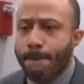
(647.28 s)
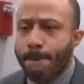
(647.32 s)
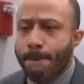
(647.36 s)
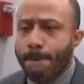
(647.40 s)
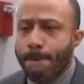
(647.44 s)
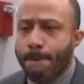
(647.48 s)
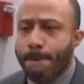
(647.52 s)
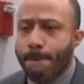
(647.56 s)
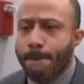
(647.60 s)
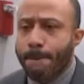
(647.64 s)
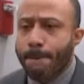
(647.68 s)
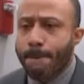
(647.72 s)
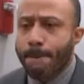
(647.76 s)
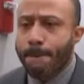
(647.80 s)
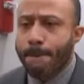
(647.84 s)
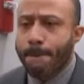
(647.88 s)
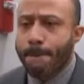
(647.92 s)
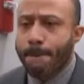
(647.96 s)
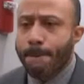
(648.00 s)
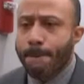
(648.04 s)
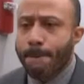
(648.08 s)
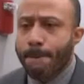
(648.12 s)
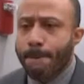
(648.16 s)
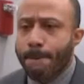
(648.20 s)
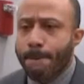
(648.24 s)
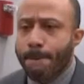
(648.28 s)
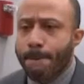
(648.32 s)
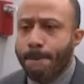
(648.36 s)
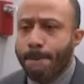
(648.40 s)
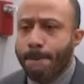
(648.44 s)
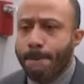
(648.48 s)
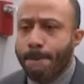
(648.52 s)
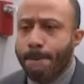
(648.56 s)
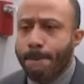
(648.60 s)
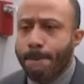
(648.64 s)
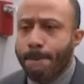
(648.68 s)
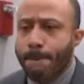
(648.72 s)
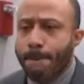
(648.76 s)

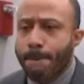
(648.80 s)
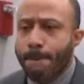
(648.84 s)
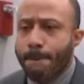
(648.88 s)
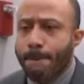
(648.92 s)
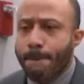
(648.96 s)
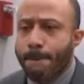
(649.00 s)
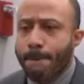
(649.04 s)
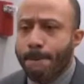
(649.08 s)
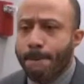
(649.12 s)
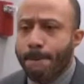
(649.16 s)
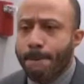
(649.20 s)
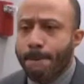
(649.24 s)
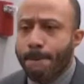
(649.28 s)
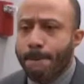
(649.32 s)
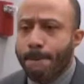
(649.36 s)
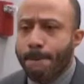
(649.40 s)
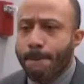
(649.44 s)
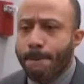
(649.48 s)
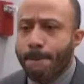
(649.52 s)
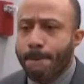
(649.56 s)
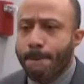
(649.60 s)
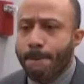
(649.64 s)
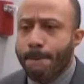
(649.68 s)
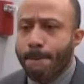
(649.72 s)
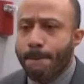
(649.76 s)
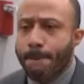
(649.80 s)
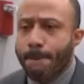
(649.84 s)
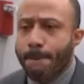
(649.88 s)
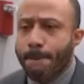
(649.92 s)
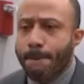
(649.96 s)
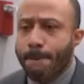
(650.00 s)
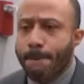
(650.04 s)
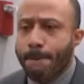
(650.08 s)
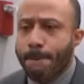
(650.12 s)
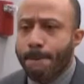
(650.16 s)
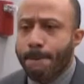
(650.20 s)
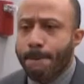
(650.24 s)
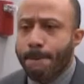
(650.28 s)

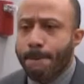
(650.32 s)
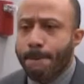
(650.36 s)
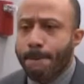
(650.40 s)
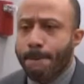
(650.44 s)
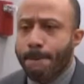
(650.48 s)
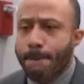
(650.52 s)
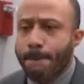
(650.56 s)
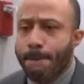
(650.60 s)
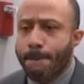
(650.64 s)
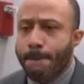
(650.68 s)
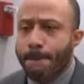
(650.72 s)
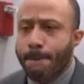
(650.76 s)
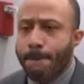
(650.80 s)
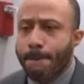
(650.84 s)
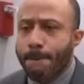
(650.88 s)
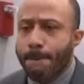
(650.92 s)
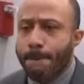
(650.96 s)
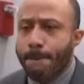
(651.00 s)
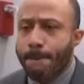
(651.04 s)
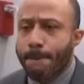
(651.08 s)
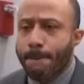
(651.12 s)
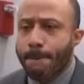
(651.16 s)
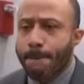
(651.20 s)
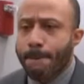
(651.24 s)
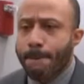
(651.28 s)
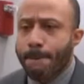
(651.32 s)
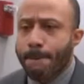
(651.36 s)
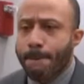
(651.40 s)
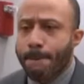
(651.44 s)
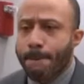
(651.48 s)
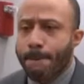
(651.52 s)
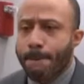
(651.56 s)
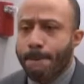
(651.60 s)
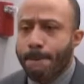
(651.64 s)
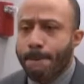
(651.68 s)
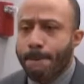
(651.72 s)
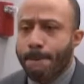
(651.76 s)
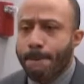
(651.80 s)

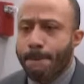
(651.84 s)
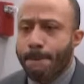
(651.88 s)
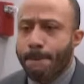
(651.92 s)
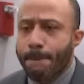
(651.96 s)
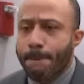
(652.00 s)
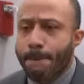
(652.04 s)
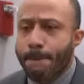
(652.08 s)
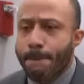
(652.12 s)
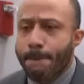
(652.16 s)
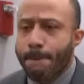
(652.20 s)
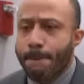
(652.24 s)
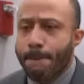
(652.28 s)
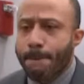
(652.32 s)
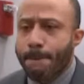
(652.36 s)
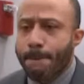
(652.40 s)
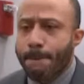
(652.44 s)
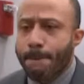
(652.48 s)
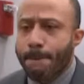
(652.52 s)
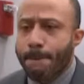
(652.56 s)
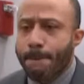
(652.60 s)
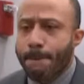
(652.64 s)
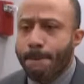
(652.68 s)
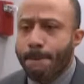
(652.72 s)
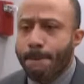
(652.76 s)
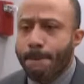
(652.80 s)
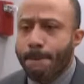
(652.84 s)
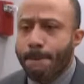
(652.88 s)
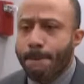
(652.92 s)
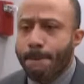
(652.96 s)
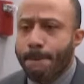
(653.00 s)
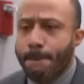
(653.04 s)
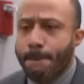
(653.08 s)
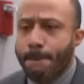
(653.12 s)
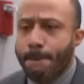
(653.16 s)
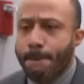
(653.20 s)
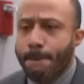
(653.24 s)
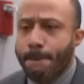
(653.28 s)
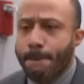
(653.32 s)

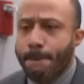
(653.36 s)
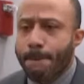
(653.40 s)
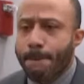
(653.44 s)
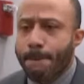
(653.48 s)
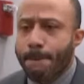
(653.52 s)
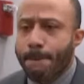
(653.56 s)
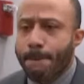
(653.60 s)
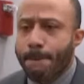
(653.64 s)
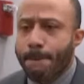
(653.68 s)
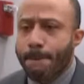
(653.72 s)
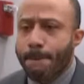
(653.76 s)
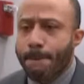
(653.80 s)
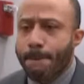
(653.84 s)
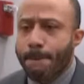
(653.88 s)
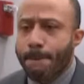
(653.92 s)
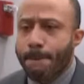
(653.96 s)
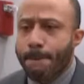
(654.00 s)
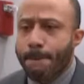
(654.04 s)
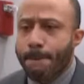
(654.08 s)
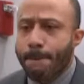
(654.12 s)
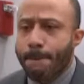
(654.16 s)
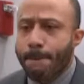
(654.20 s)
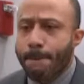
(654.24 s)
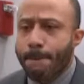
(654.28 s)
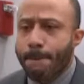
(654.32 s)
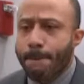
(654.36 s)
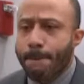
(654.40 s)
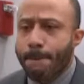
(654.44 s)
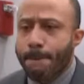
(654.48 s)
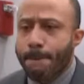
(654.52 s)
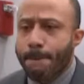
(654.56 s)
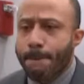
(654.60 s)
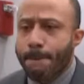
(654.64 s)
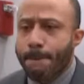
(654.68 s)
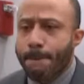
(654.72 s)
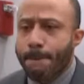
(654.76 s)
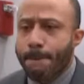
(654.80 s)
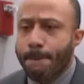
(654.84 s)

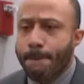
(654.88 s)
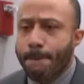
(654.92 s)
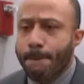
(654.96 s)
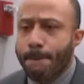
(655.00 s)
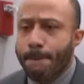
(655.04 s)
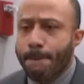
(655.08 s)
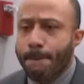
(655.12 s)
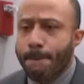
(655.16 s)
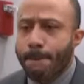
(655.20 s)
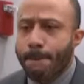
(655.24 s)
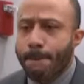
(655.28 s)
No words are spoken by the person on screen.